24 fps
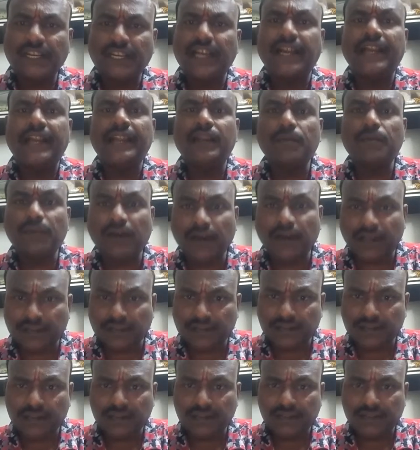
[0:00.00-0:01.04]
end
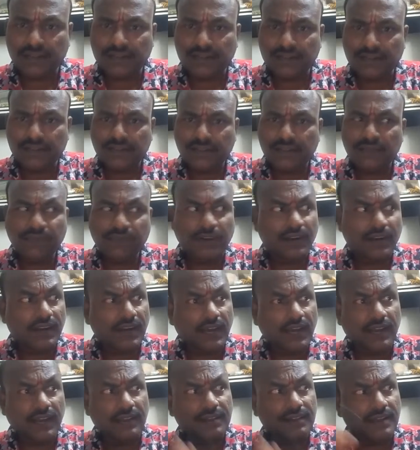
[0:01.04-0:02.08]
mark for
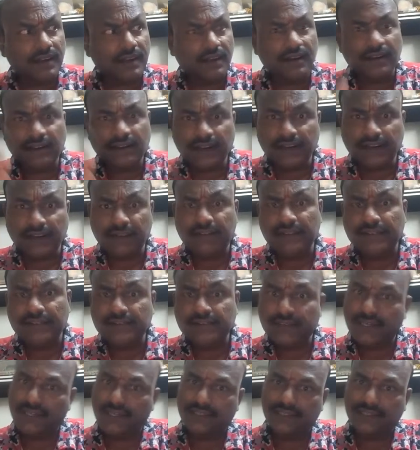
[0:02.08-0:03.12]
another
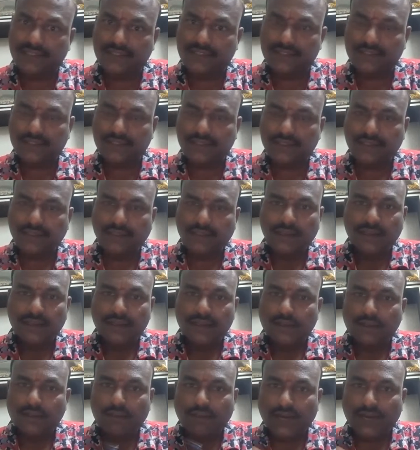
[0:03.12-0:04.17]
industries,
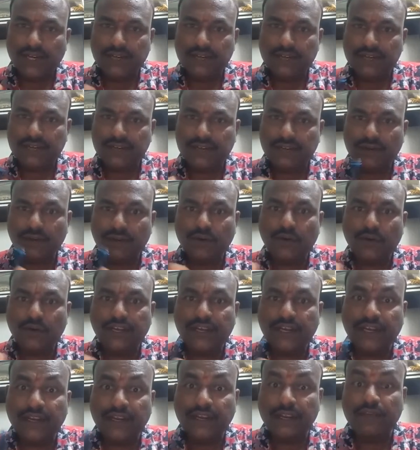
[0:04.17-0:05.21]
but no
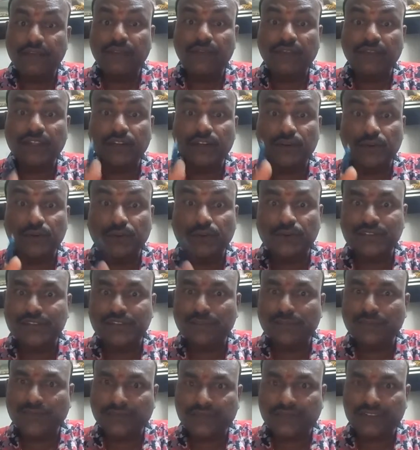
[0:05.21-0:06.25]
ending for the
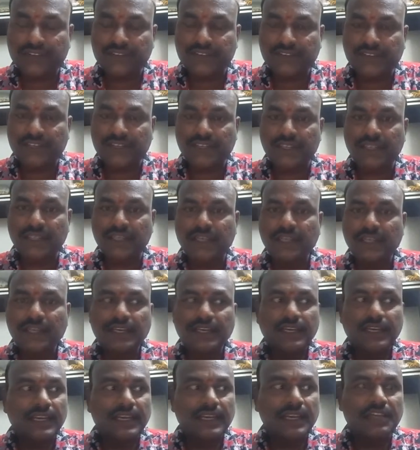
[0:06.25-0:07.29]
tourism industry.
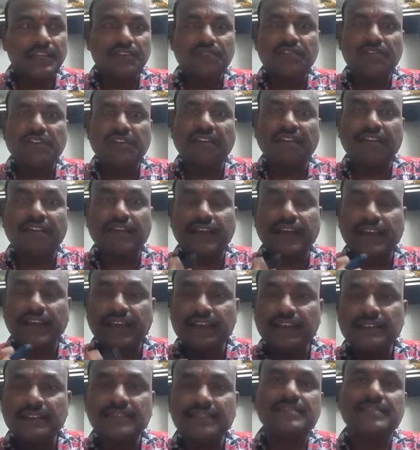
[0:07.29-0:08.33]
It will
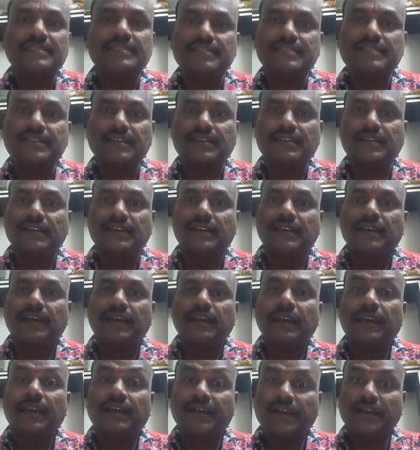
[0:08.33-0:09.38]
rise
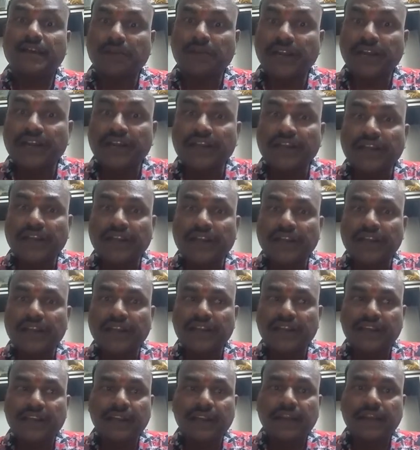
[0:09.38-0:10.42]
day by day,
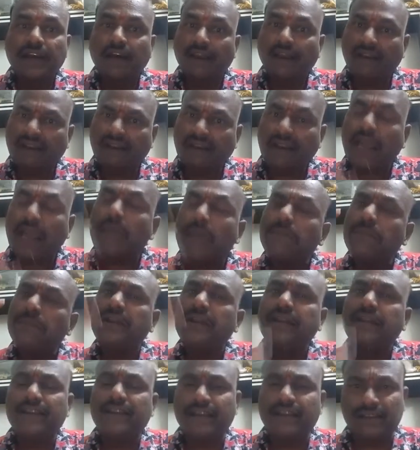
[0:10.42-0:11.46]

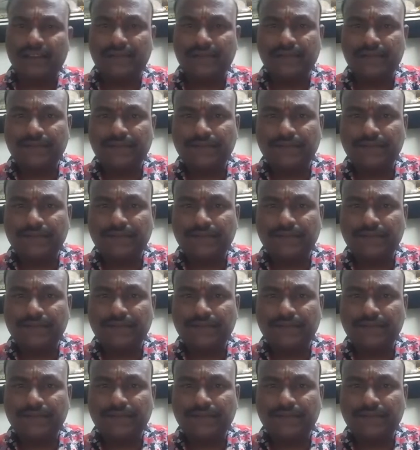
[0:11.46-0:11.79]
rapidly.